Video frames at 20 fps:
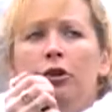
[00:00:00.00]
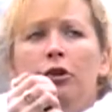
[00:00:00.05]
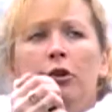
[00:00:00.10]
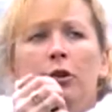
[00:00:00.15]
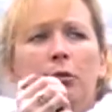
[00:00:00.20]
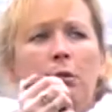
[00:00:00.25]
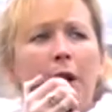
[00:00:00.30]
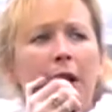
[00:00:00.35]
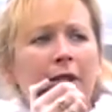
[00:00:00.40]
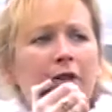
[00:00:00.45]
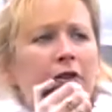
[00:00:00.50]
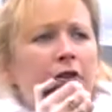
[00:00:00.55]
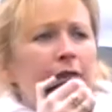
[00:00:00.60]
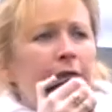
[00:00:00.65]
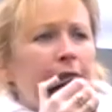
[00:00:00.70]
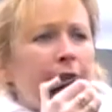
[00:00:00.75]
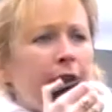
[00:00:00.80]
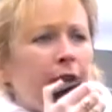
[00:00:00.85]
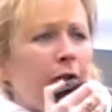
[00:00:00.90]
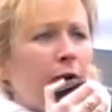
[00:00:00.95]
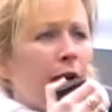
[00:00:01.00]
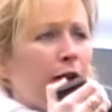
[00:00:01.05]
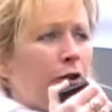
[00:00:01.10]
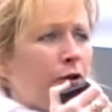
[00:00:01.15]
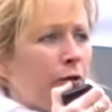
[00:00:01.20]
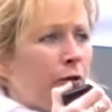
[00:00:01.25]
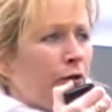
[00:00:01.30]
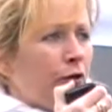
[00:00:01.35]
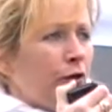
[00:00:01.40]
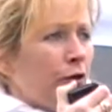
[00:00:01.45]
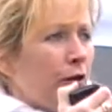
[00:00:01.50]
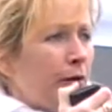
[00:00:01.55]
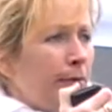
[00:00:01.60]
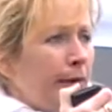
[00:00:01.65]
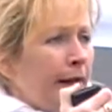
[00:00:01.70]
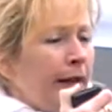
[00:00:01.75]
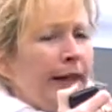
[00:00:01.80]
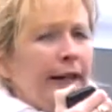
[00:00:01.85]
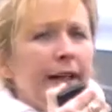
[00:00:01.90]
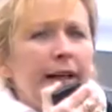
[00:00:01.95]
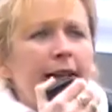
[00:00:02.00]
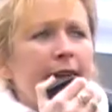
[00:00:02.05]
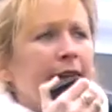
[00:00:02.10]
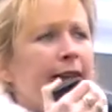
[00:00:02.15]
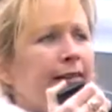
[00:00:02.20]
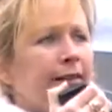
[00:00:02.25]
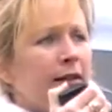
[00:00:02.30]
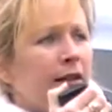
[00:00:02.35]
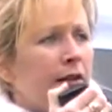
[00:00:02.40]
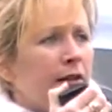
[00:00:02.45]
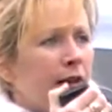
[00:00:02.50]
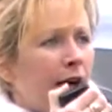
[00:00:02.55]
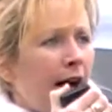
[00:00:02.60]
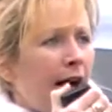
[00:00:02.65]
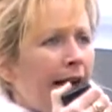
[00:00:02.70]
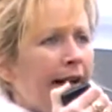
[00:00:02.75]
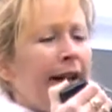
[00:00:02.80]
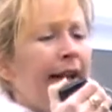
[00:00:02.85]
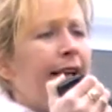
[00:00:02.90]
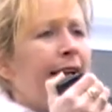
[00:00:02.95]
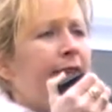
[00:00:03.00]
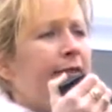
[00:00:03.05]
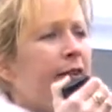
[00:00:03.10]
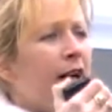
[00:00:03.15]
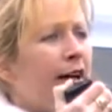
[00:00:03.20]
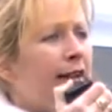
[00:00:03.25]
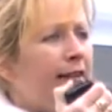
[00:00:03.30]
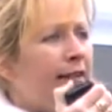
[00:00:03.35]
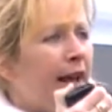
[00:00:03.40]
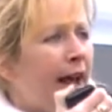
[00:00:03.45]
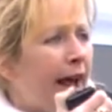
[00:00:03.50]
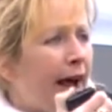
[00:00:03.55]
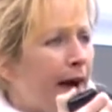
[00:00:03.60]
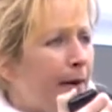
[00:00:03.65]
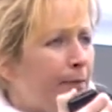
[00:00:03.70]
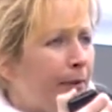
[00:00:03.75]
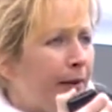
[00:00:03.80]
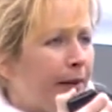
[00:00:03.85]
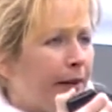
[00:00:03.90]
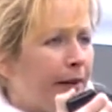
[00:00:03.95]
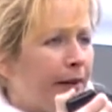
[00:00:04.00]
You can watch the video on YouTube. It isn't a lie, and it does happen.